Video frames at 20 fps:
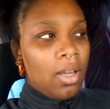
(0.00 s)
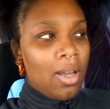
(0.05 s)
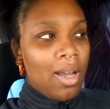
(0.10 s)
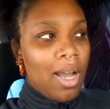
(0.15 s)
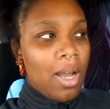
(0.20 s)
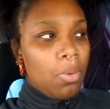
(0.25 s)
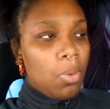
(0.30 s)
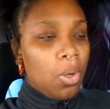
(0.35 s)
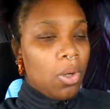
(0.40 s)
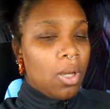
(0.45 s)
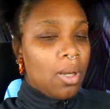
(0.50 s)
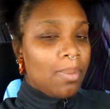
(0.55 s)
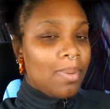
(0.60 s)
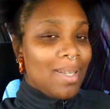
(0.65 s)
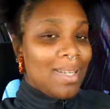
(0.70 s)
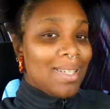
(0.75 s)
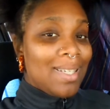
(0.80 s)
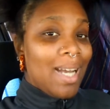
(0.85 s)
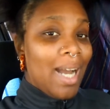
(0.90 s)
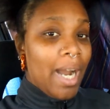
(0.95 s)
I woke up
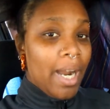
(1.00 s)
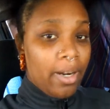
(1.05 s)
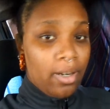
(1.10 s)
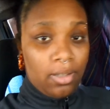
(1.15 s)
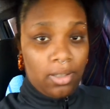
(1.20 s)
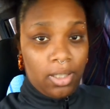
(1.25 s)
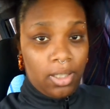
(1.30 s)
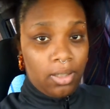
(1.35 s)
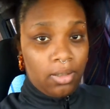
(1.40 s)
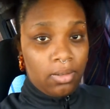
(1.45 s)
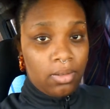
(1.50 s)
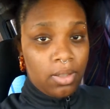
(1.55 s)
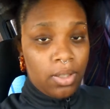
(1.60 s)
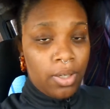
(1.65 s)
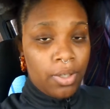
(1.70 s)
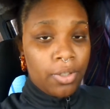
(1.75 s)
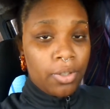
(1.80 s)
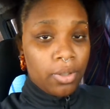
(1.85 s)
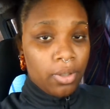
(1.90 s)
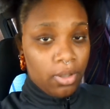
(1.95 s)
entirely
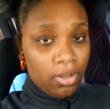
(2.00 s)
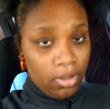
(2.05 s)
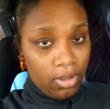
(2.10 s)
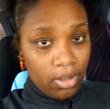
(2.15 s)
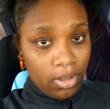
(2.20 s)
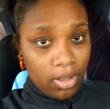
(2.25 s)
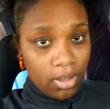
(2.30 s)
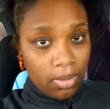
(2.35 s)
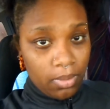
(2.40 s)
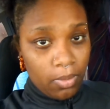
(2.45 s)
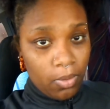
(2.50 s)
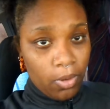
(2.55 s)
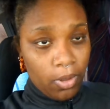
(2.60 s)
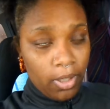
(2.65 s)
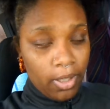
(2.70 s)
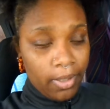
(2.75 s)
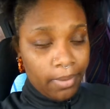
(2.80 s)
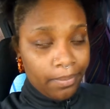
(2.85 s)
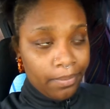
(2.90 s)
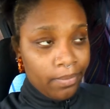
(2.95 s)
too early this
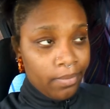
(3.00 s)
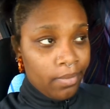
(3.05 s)
morning.